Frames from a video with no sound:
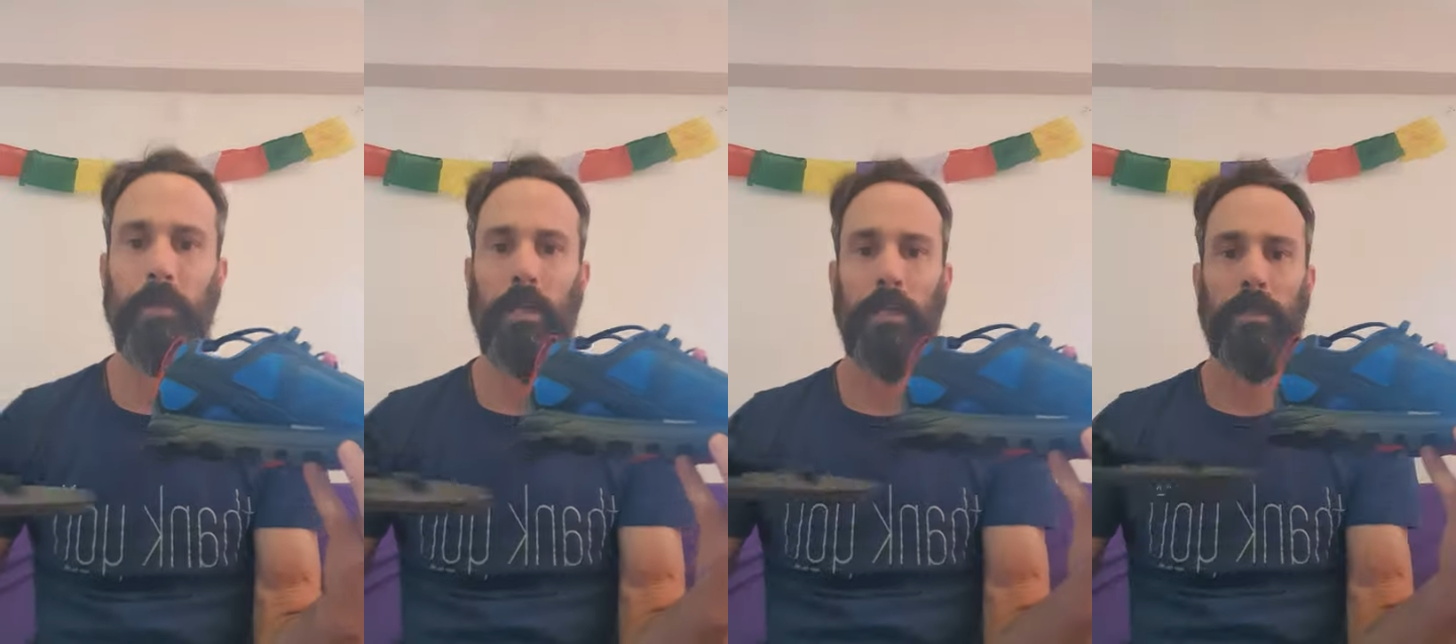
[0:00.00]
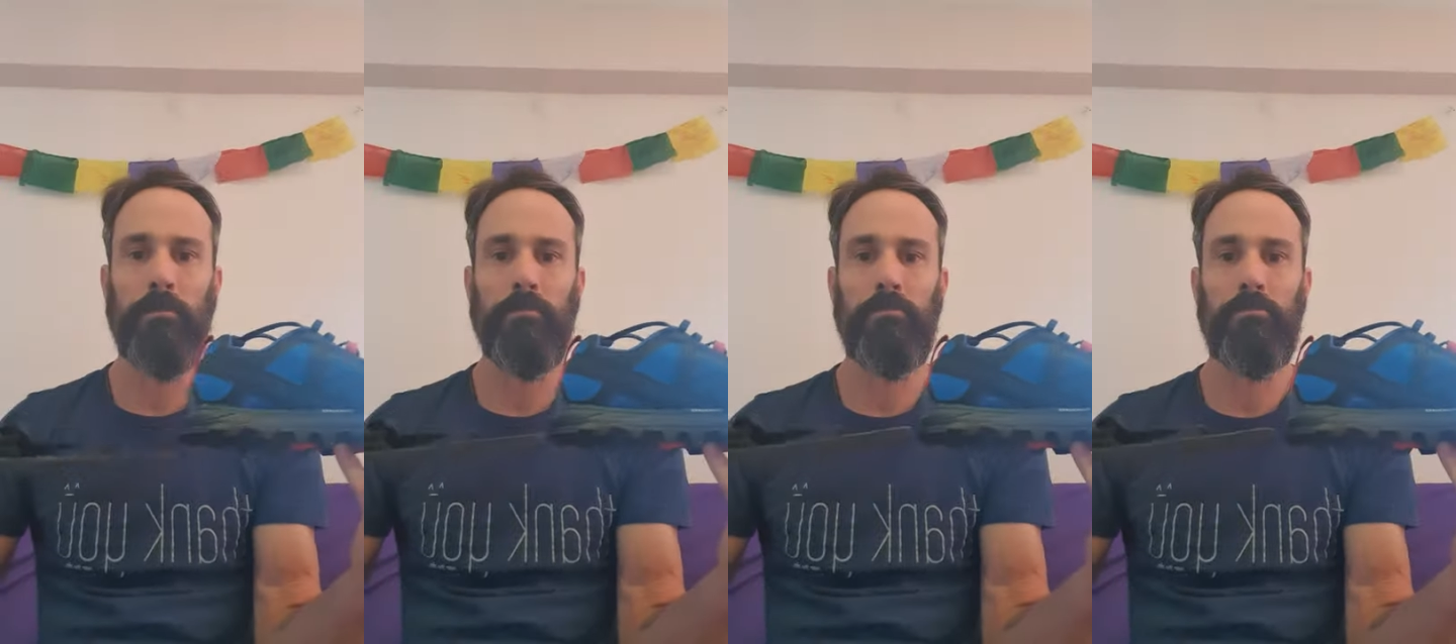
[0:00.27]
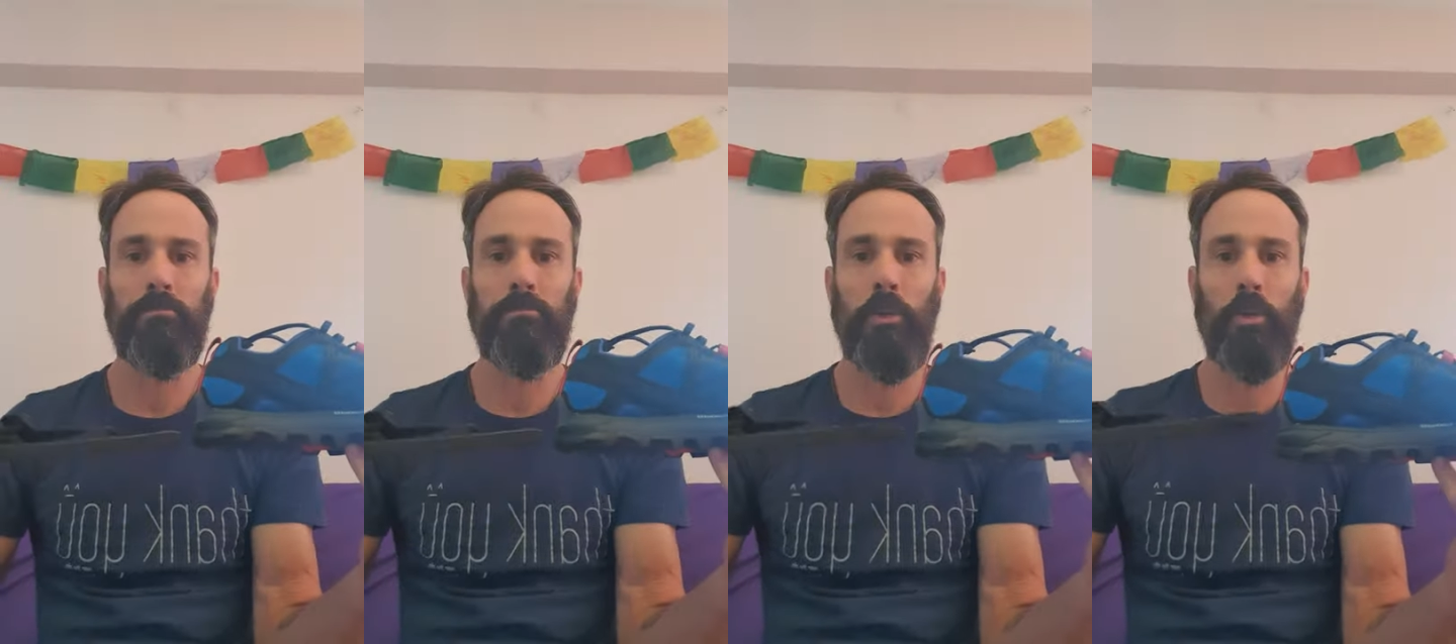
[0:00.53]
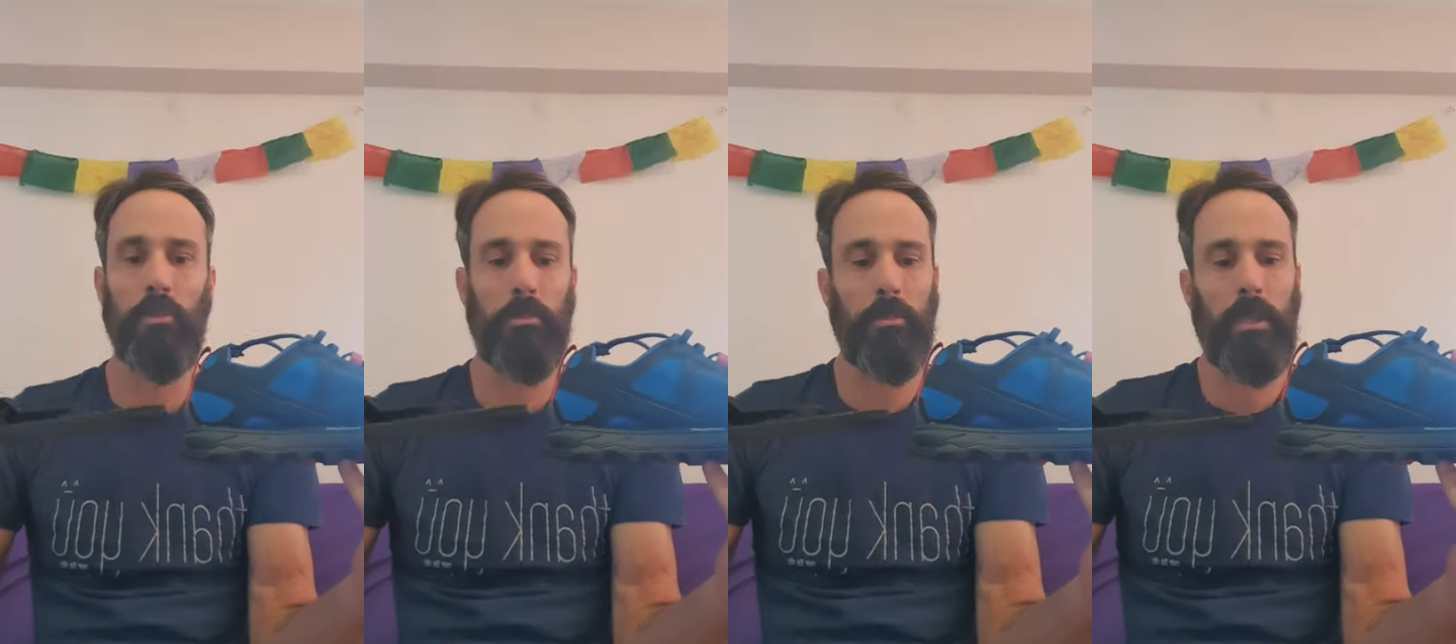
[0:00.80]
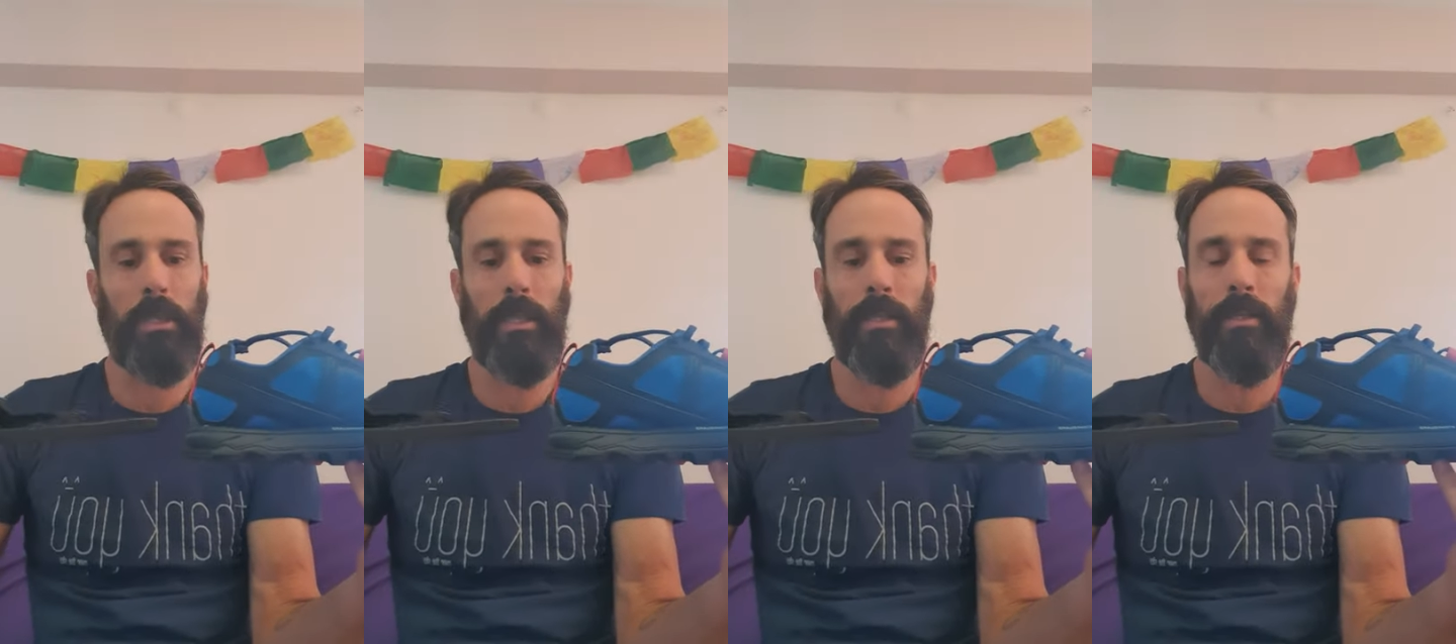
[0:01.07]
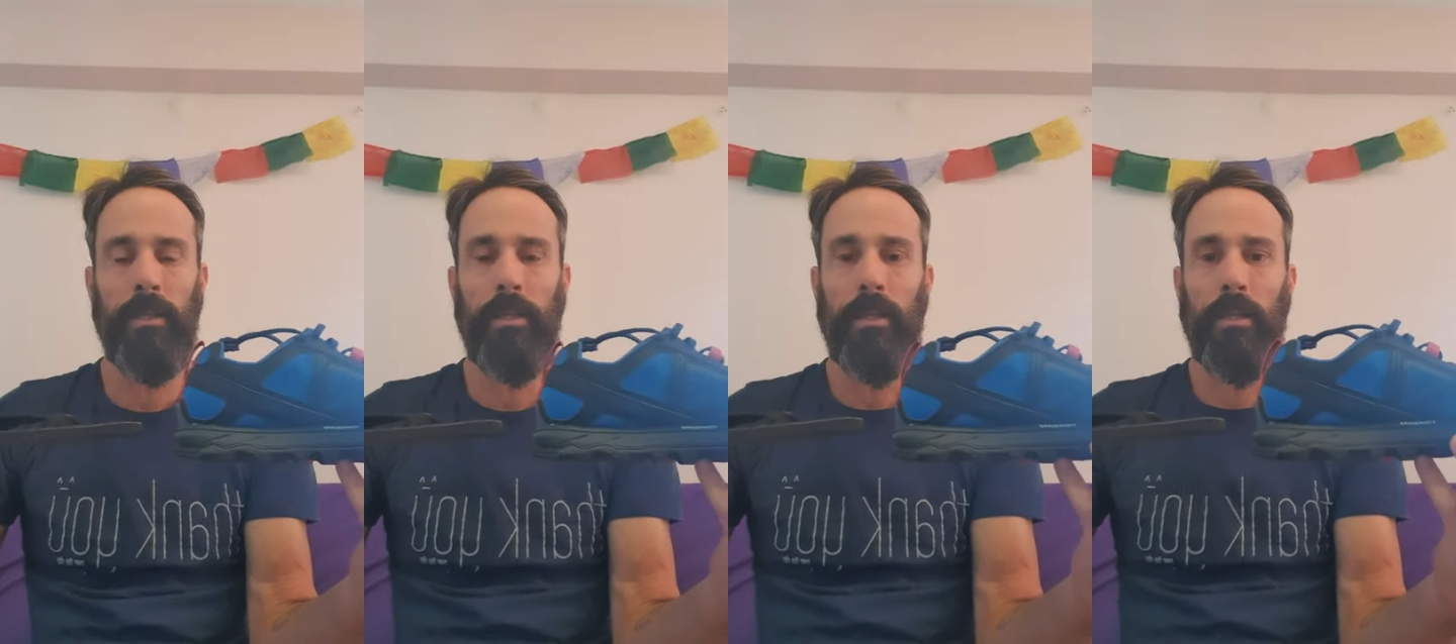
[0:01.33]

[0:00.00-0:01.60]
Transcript: Um, ultimately,